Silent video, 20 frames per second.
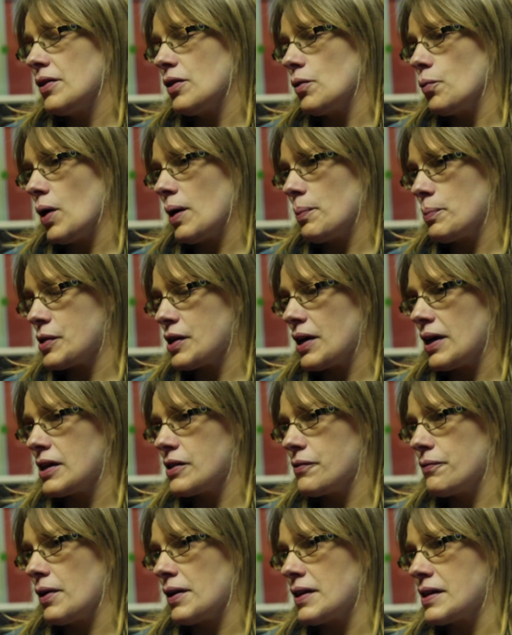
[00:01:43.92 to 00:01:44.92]
The
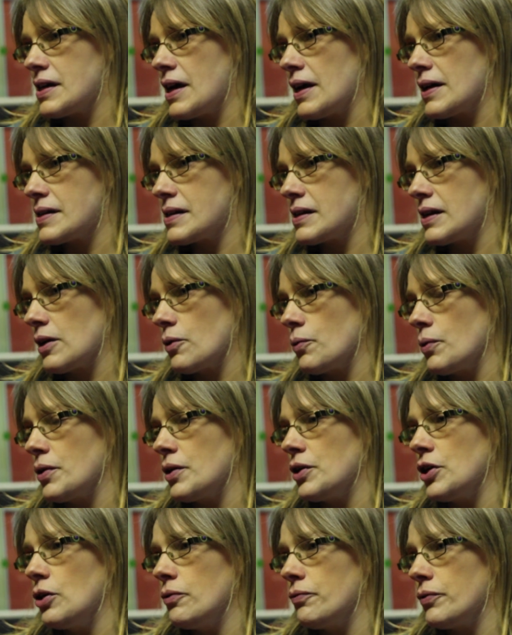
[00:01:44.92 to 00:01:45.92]
website's fantastic with
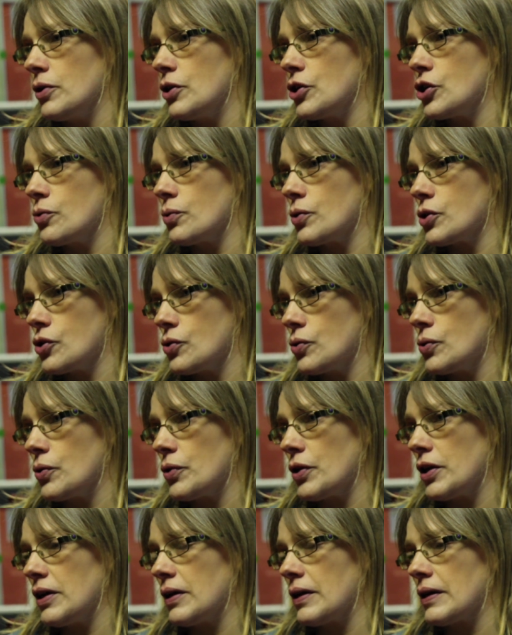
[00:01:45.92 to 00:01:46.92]
the new virtual tour
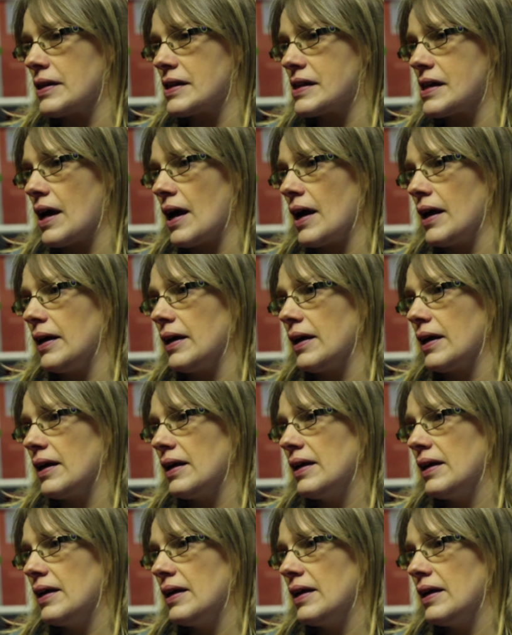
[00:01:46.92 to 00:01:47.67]
that you can take.